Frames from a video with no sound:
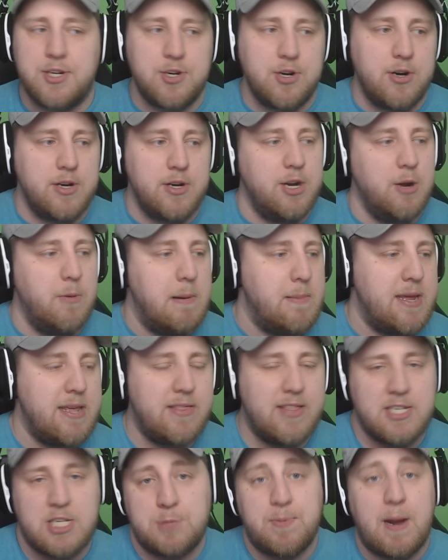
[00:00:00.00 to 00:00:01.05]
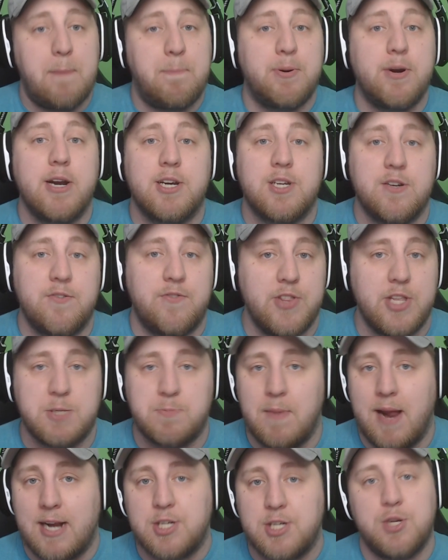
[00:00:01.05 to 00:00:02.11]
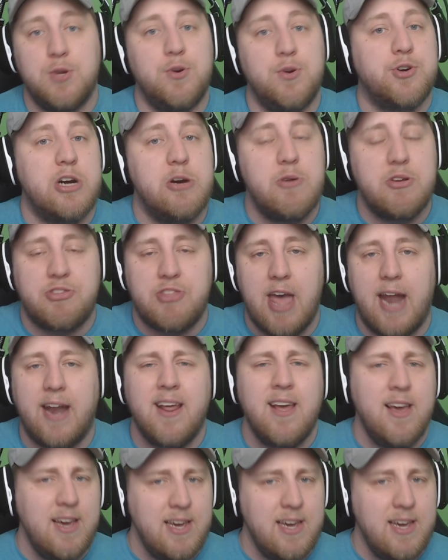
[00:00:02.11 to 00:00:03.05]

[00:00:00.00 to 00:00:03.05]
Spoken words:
Or, maybe this is my prediction for this match. Do you agree with that?